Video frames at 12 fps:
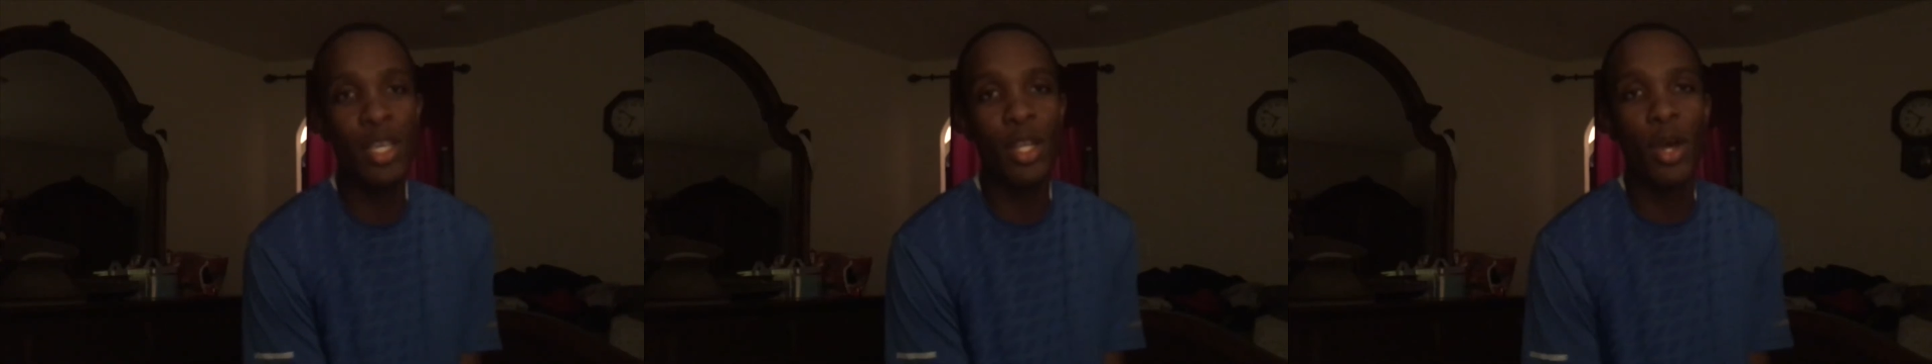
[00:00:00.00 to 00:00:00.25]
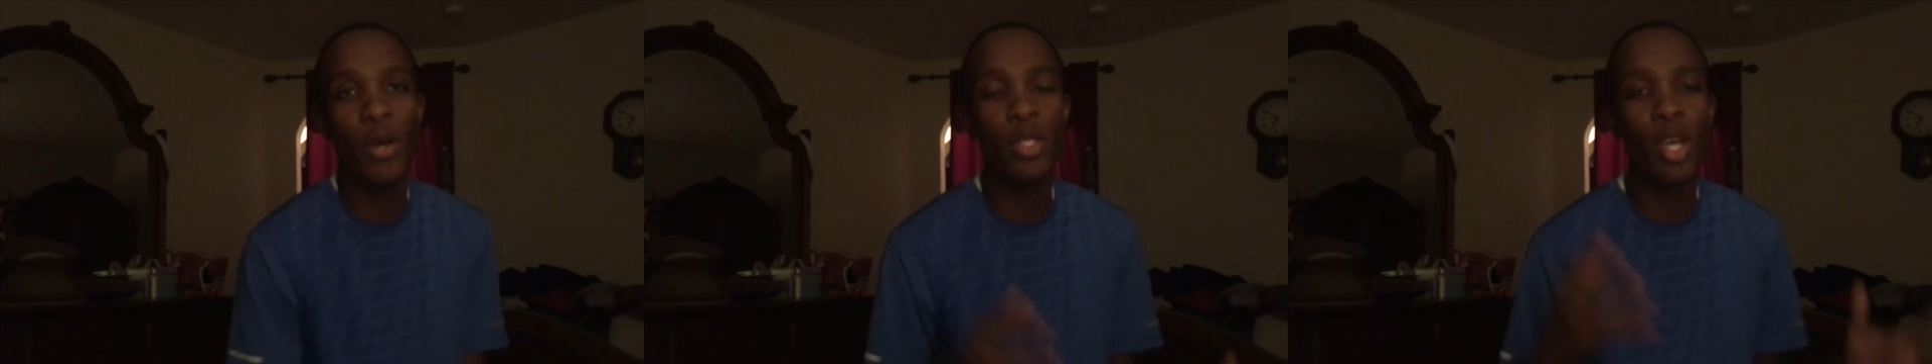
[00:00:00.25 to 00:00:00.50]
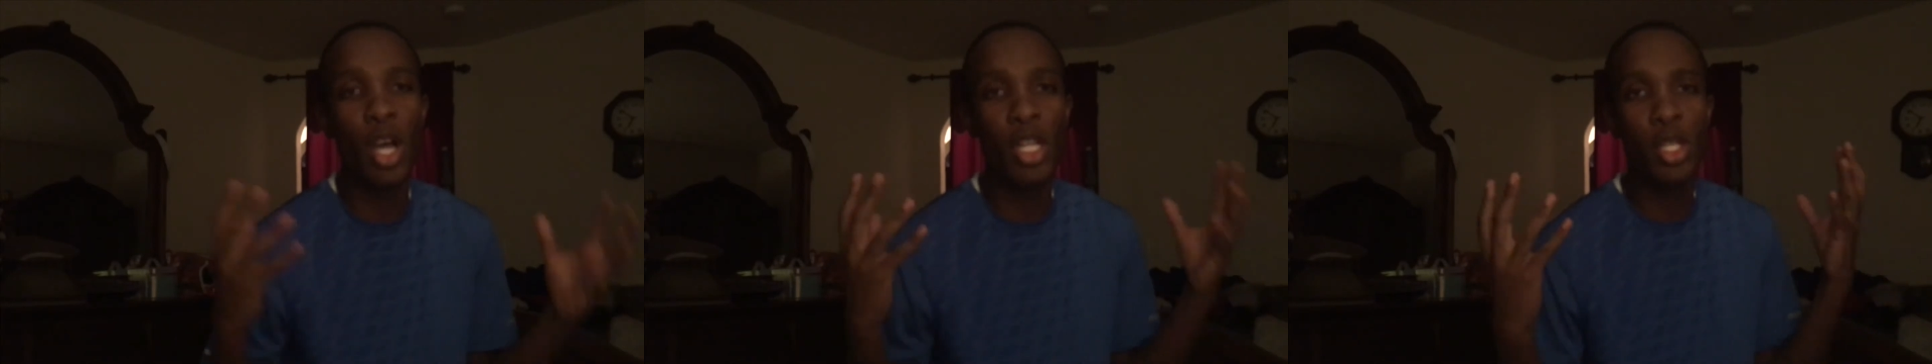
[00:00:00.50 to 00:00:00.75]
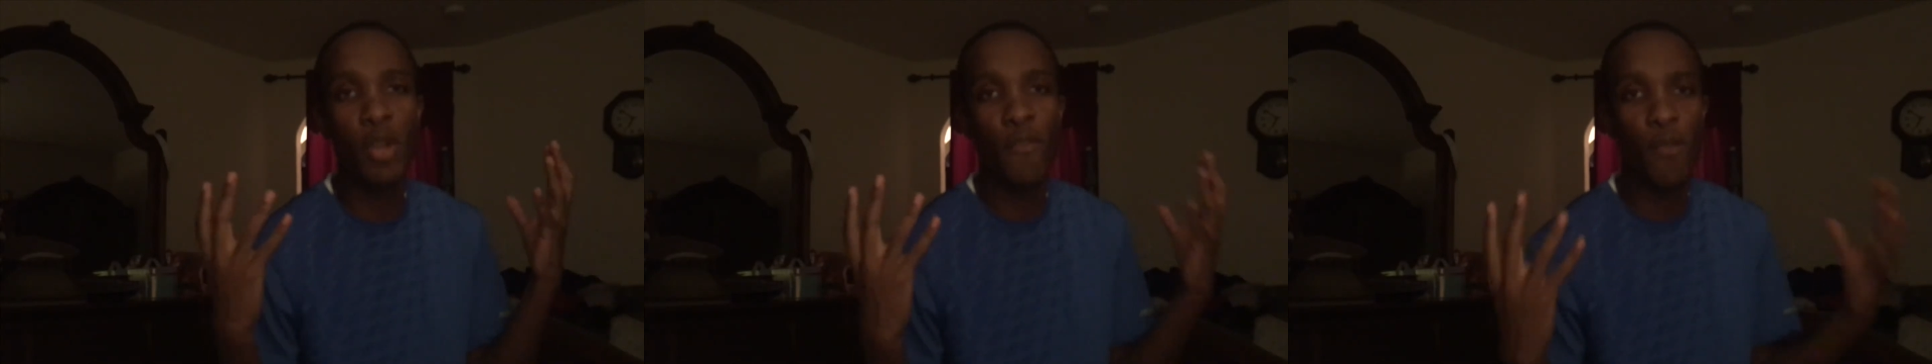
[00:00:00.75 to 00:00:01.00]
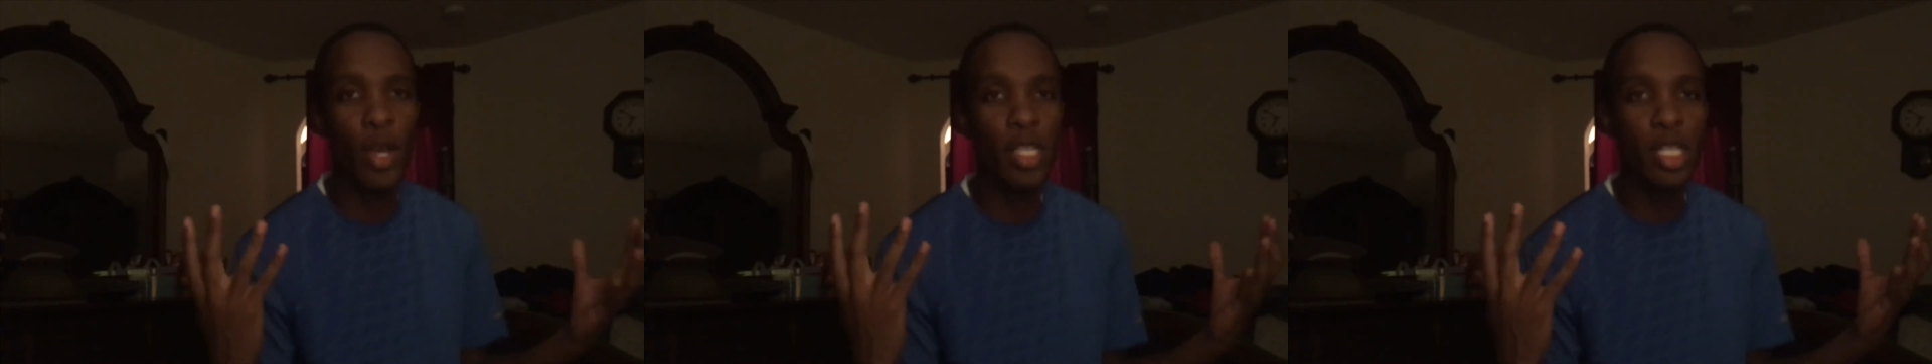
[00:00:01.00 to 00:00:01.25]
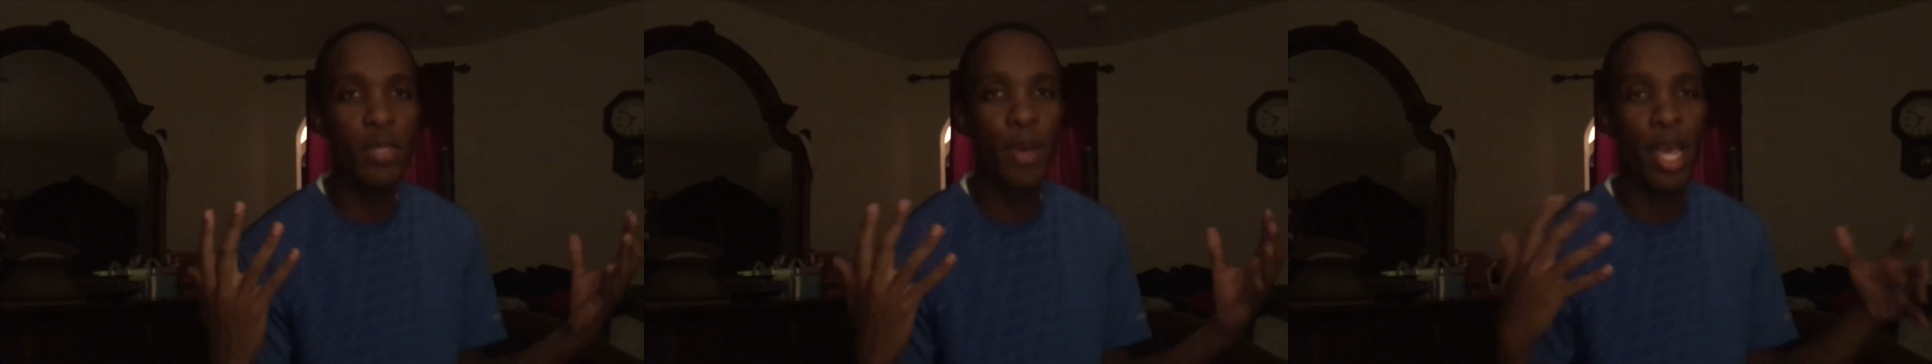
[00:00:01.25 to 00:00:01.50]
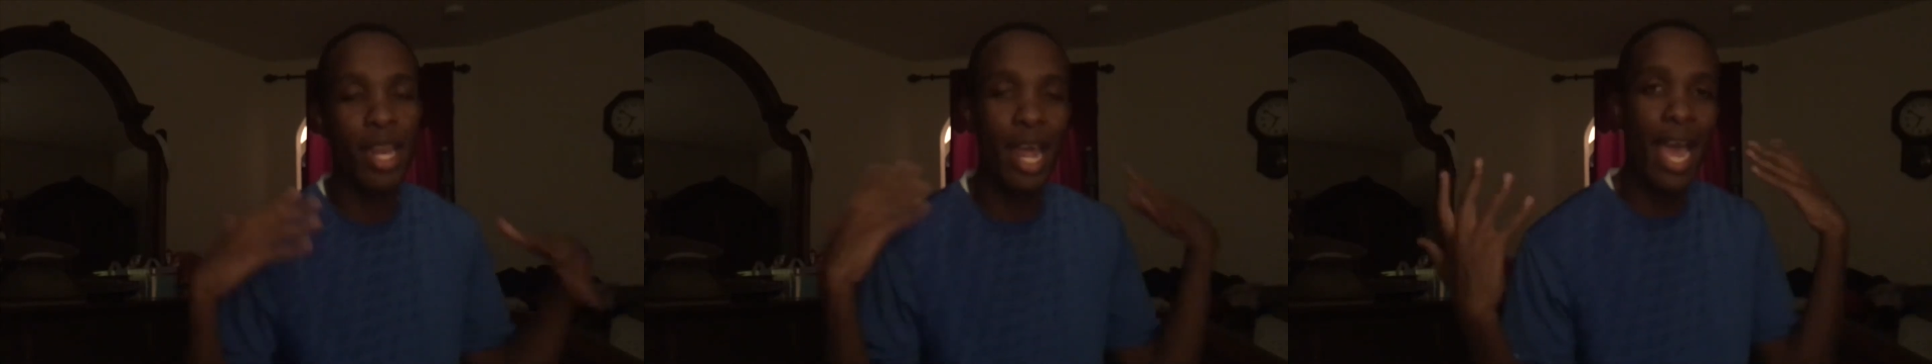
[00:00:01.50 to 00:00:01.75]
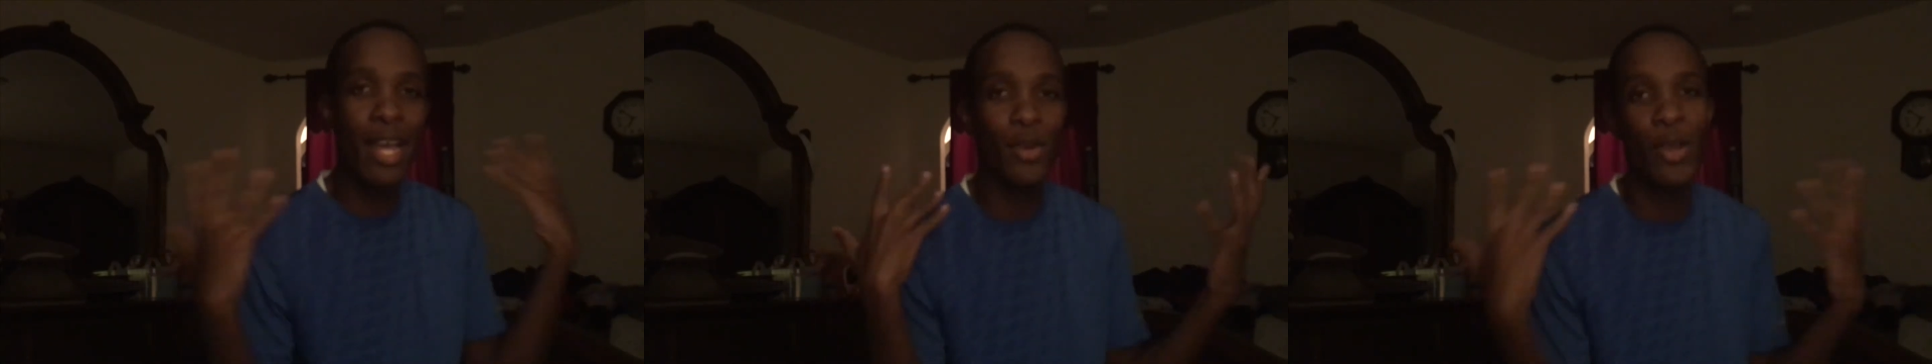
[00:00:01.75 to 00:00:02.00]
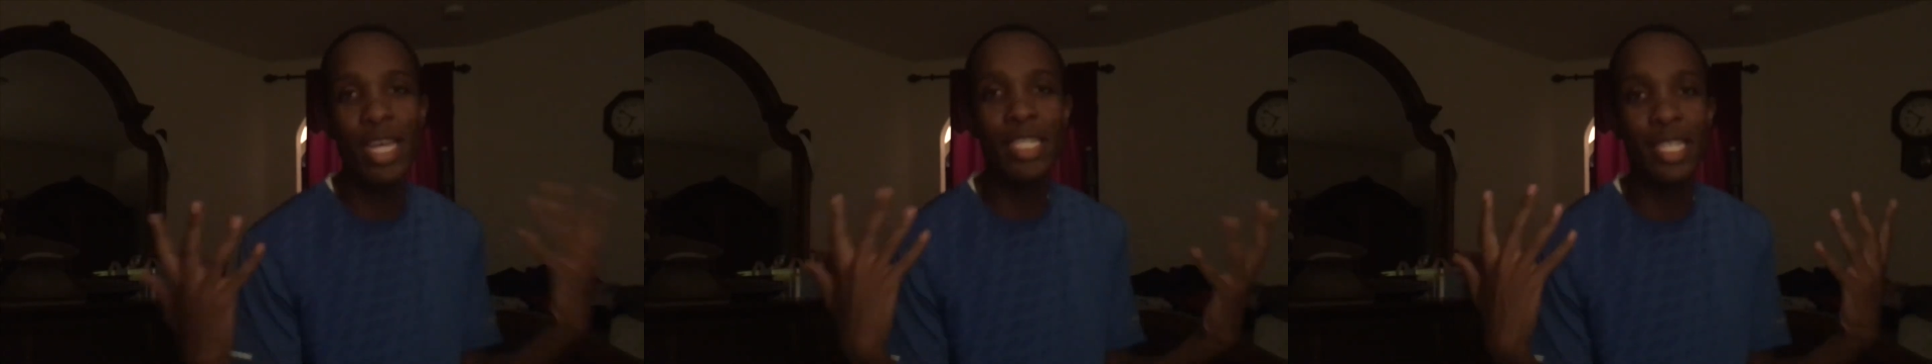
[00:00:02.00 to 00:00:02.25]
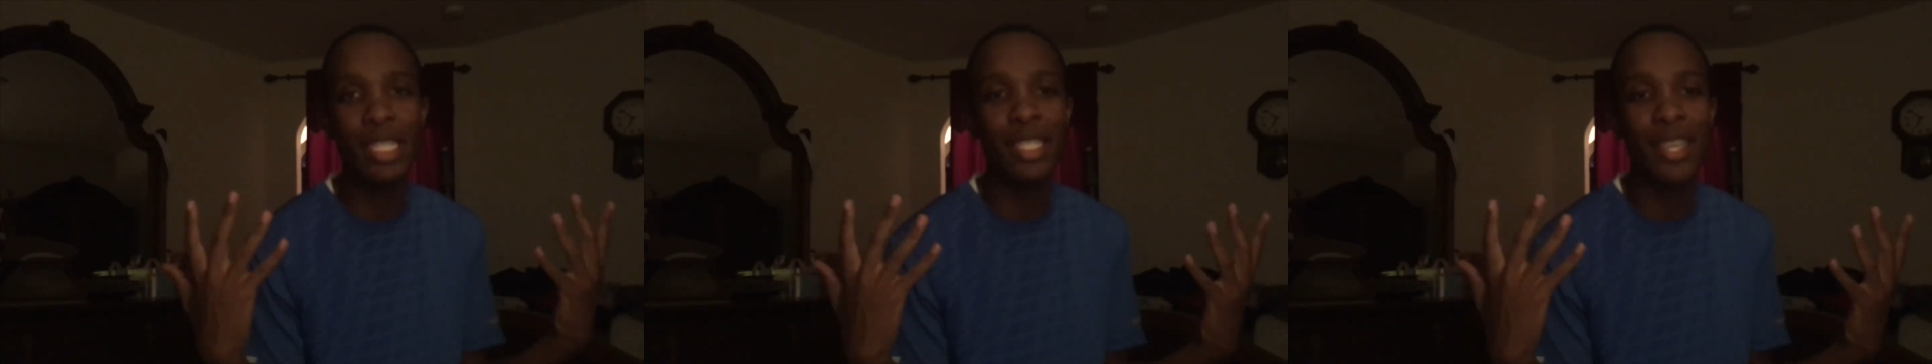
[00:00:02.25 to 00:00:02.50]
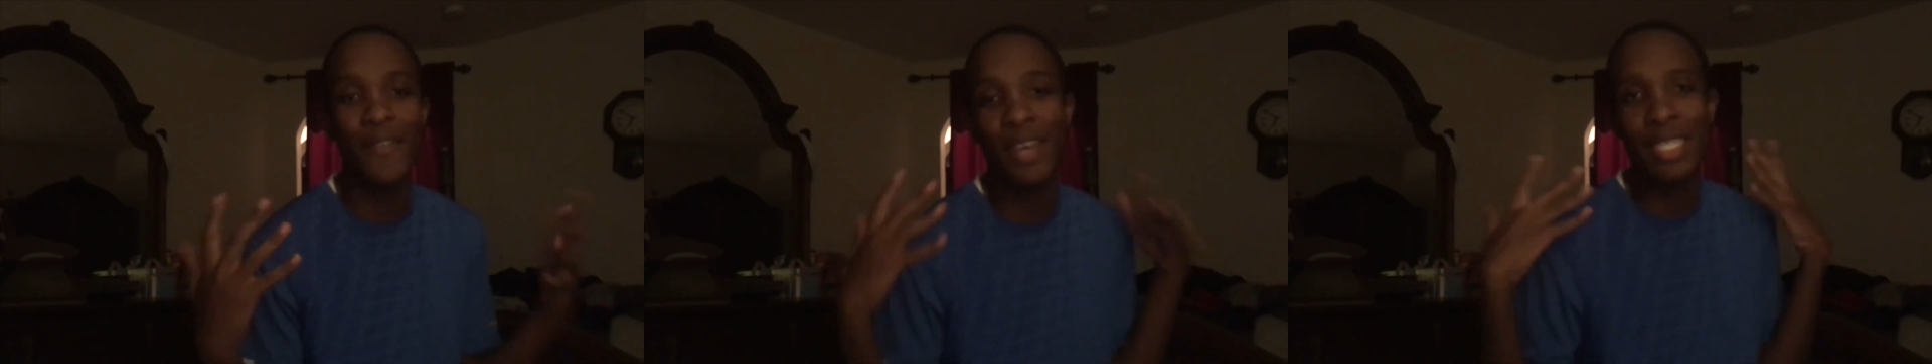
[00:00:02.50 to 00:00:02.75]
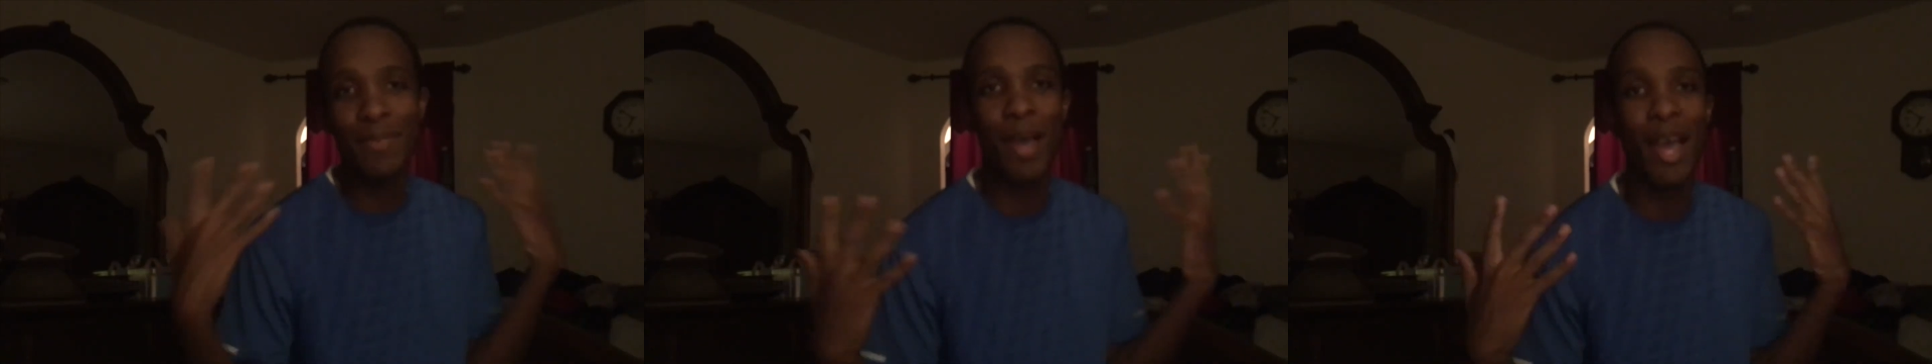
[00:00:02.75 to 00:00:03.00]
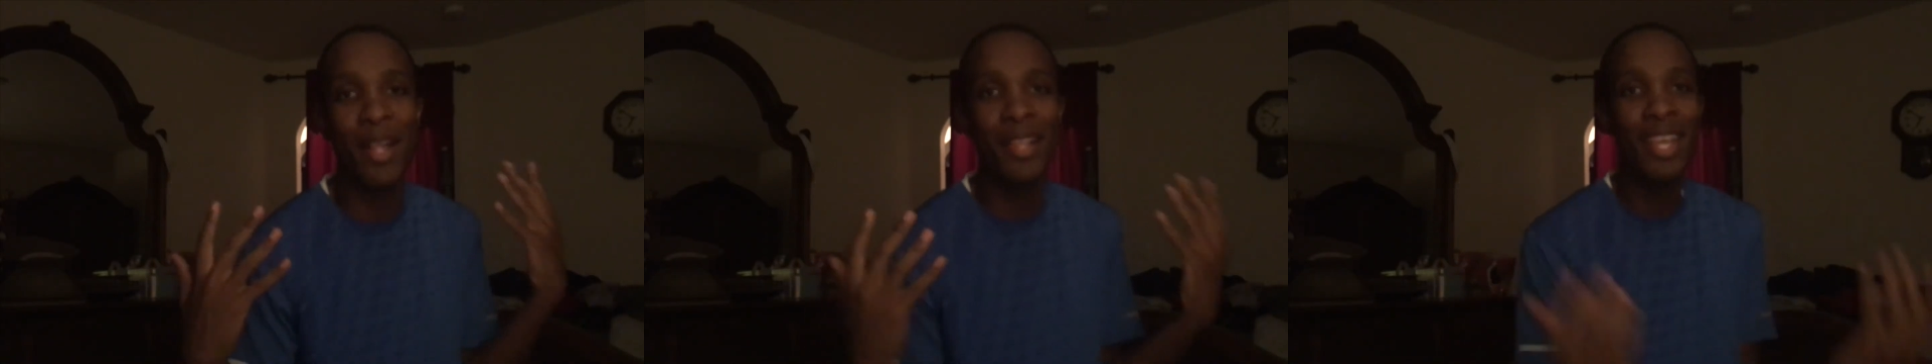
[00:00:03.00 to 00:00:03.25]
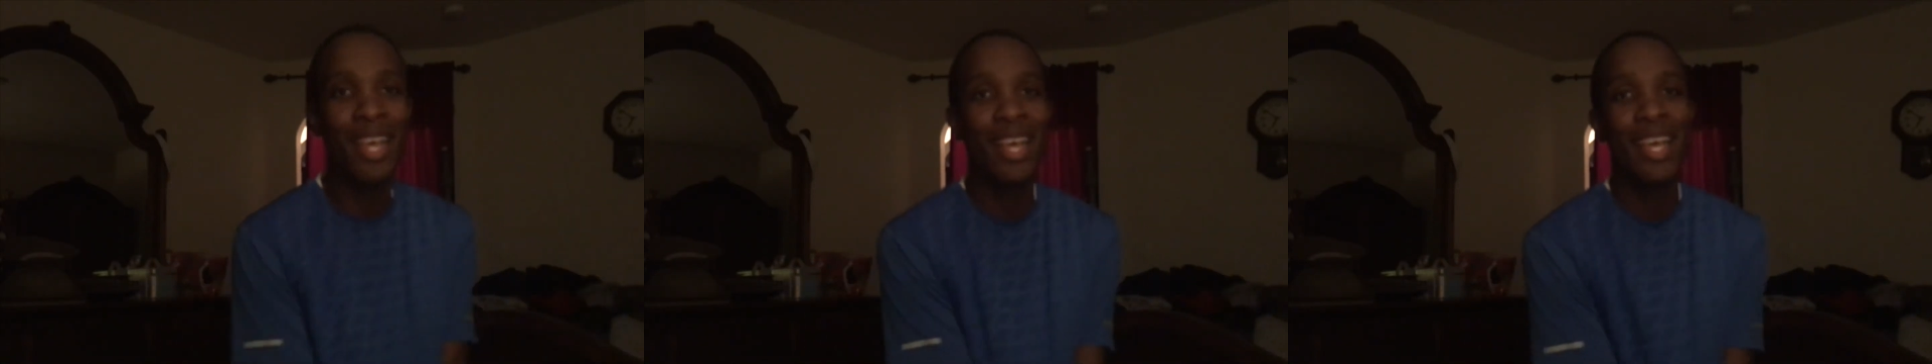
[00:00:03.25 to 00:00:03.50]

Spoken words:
you know, talking to the voices in my head and I act crazy and stuff and I smile,